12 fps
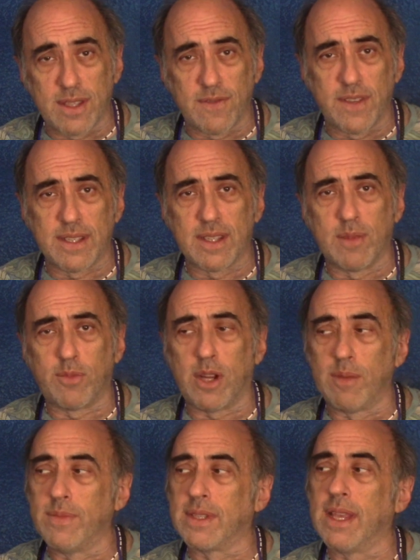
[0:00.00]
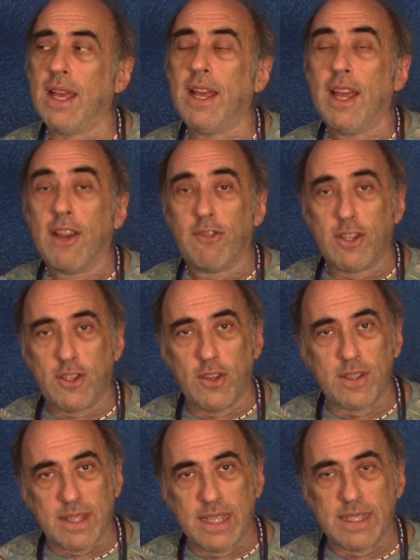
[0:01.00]
physical problems,
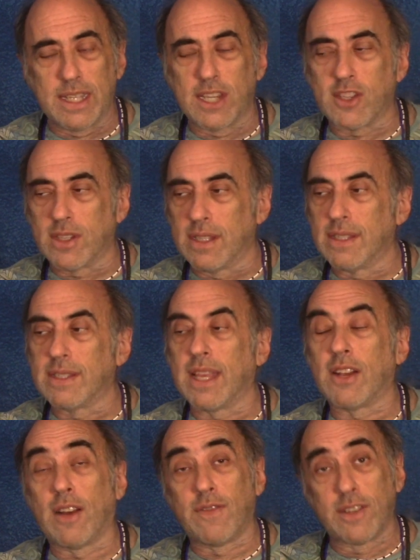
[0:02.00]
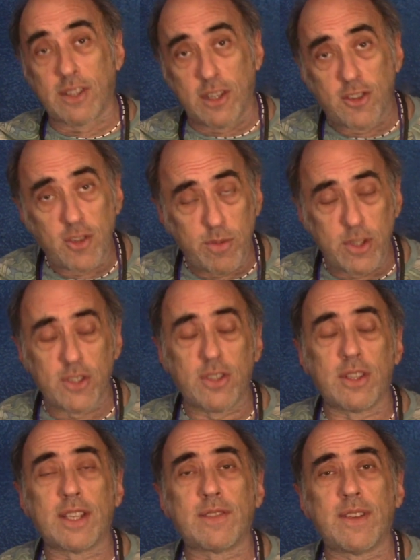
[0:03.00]
reduce the addictions that often contribute to
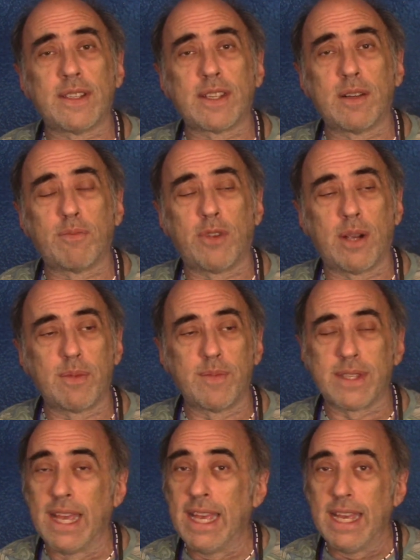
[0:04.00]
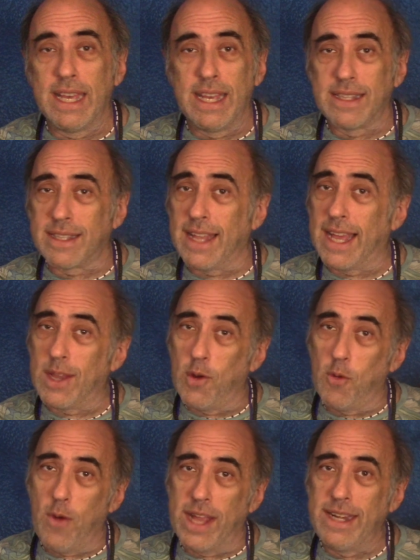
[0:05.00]
those physical problems. It's like
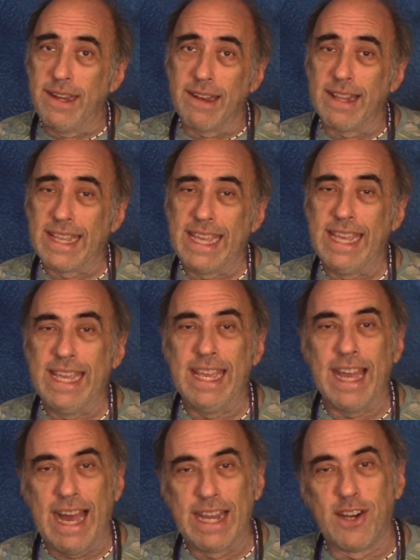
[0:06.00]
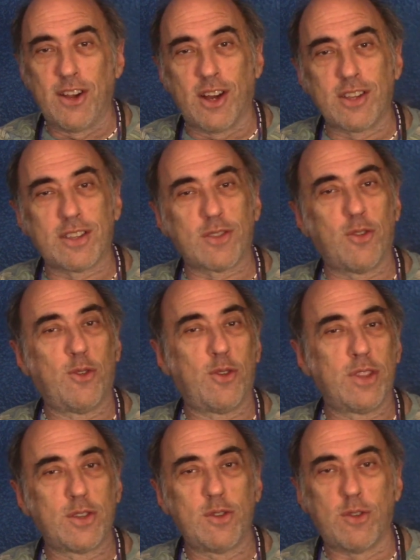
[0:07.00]
one little key unlocks all the
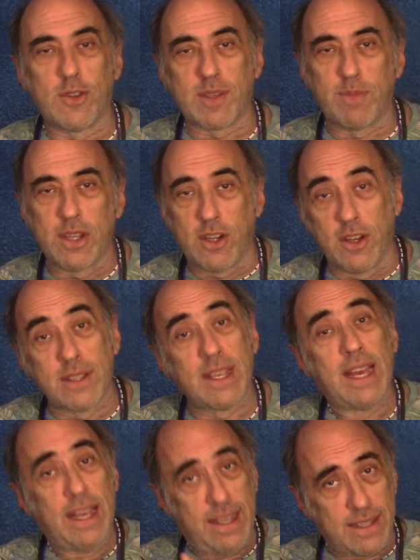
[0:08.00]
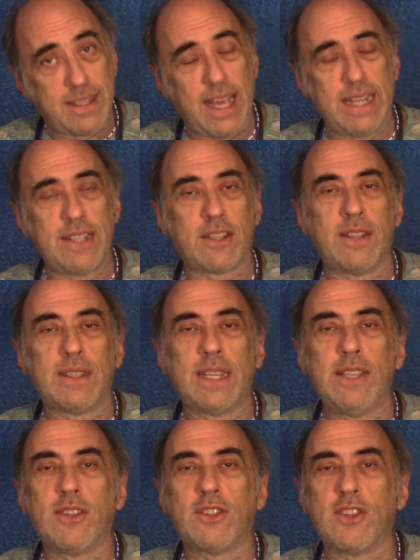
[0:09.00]
doors, because studies
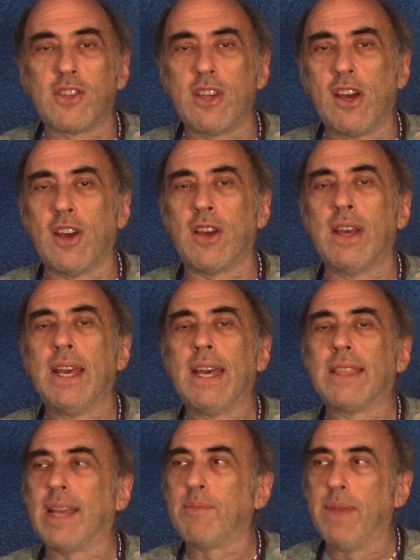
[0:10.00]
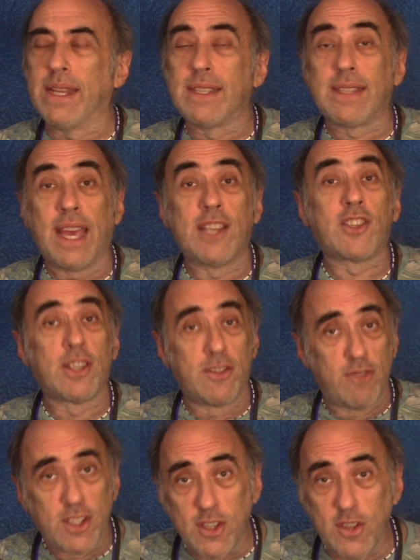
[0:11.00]
continue to show that meditation
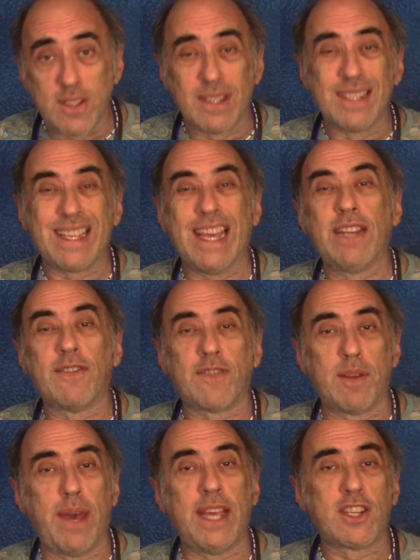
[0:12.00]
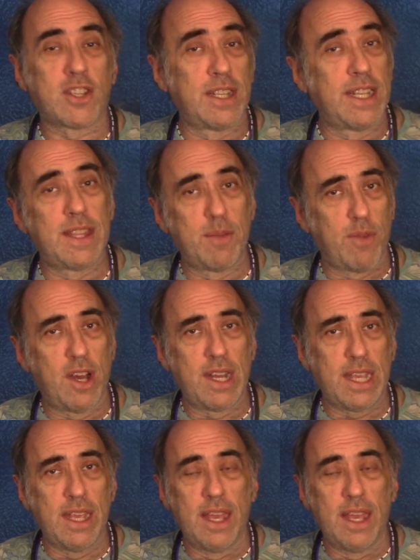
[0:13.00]
reduces inflammation in the body.